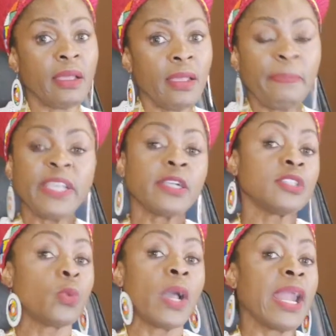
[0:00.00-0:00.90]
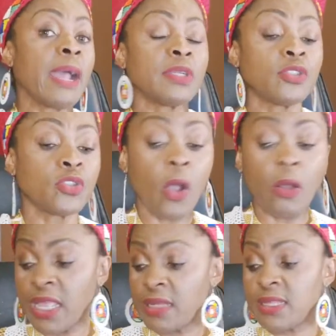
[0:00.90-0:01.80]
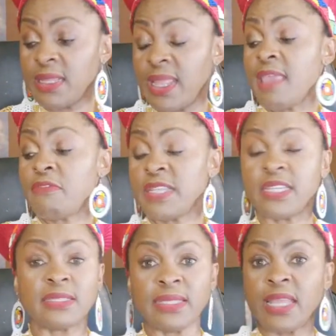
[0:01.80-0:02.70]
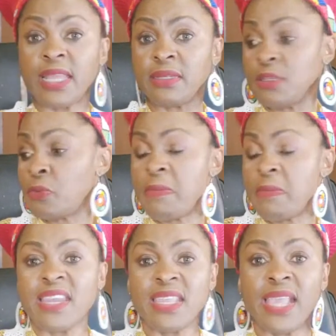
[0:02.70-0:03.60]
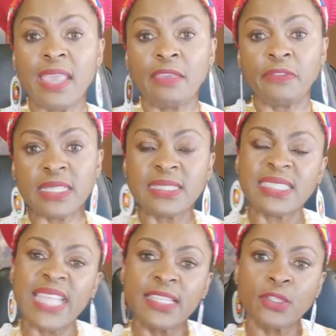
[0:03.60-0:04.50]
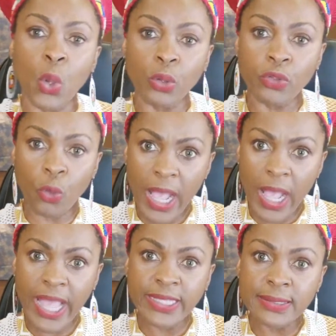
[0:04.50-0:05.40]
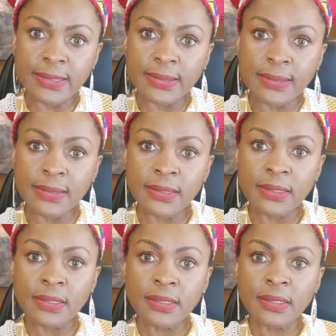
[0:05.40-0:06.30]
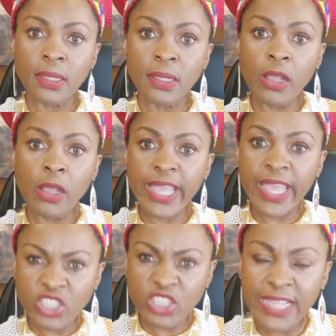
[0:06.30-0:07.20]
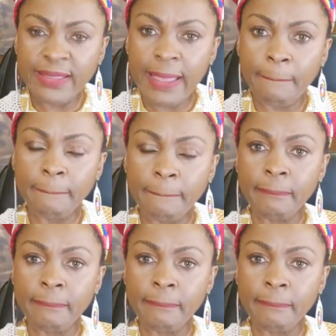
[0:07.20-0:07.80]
Because what I was taught and the evidence, that the remaining evidence says otherwise. Okay, check them.